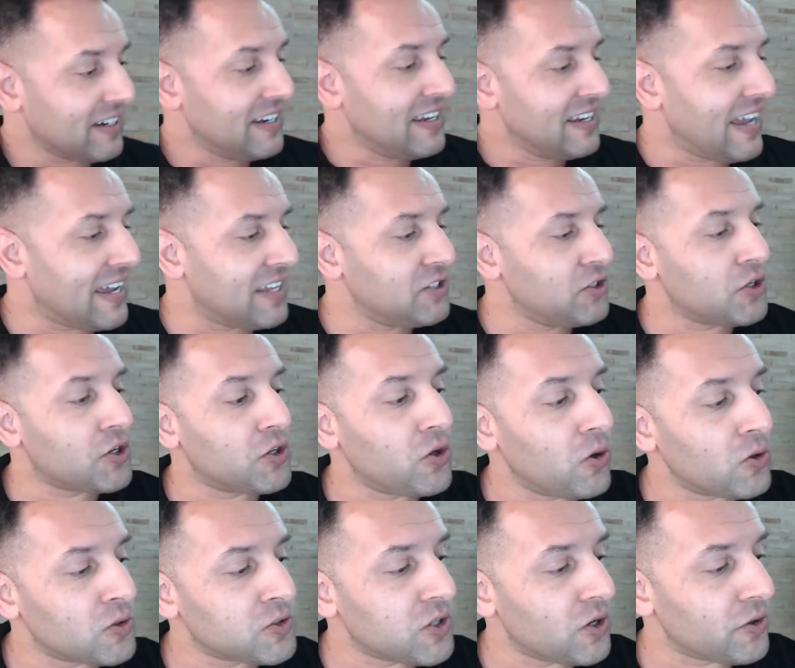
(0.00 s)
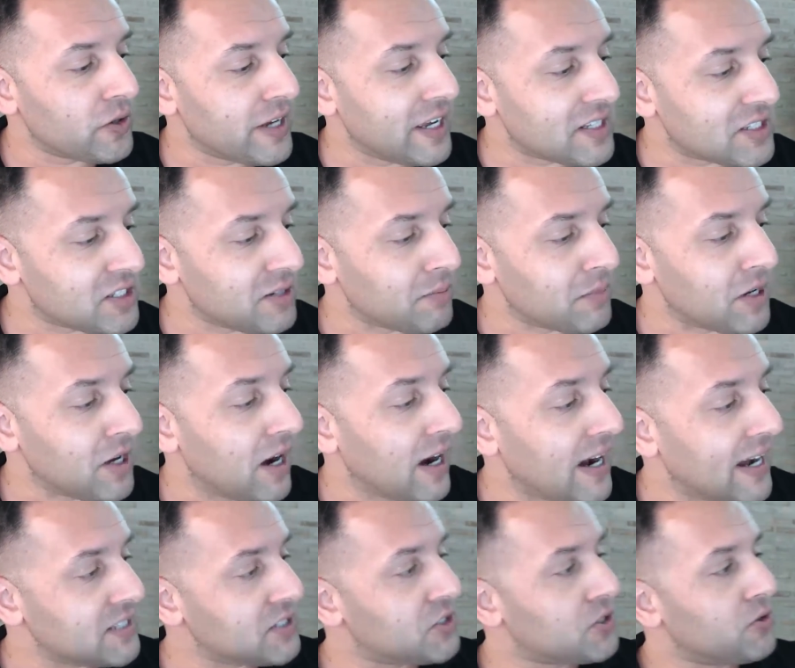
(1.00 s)
And you can also get some
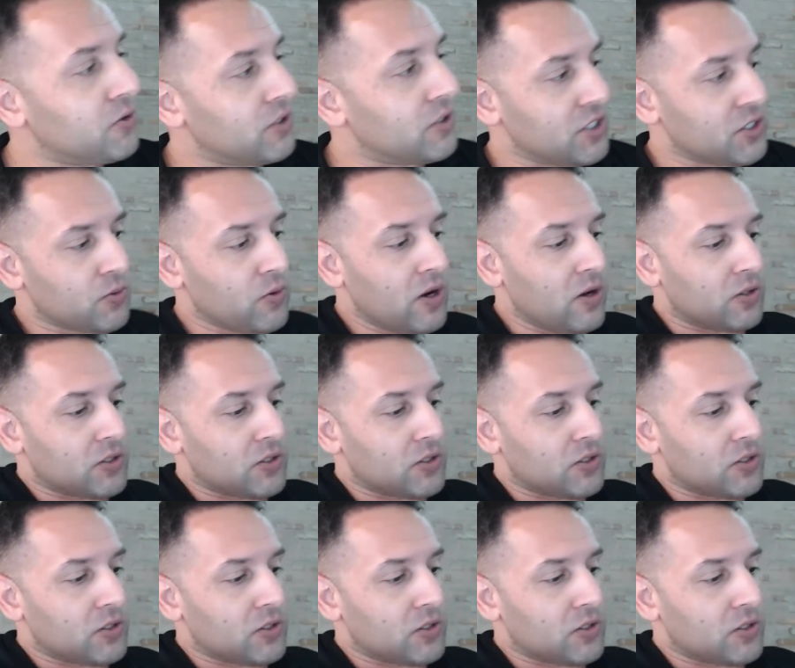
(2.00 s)
guides to it as well.